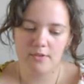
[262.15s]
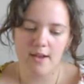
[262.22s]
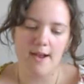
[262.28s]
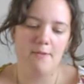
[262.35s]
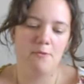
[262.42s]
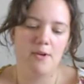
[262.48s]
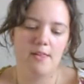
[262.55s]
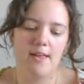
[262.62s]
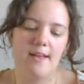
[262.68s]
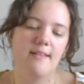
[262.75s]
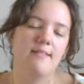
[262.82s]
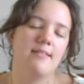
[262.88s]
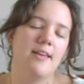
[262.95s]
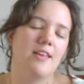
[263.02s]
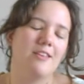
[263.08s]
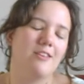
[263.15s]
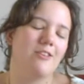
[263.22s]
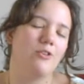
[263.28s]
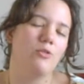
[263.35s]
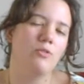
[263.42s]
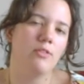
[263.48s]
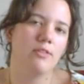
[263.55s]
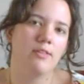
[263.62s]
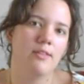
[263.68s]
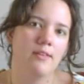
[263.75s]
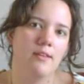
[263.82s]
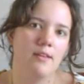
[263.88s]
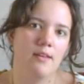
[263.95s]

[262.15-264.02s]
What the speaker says: I realize that youth